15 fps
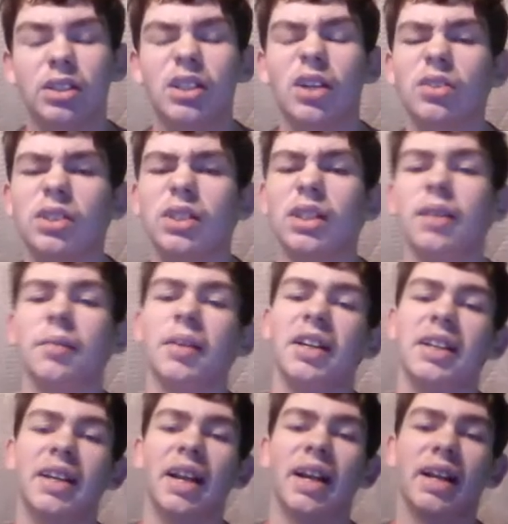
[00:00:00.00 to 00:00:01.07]
don't send him any
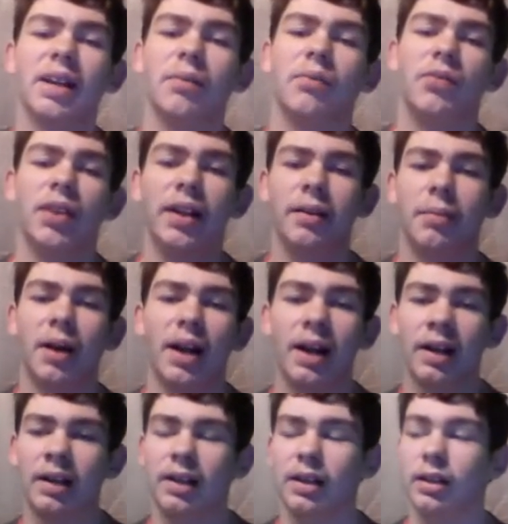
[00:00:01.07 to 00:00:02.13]
negative feedback.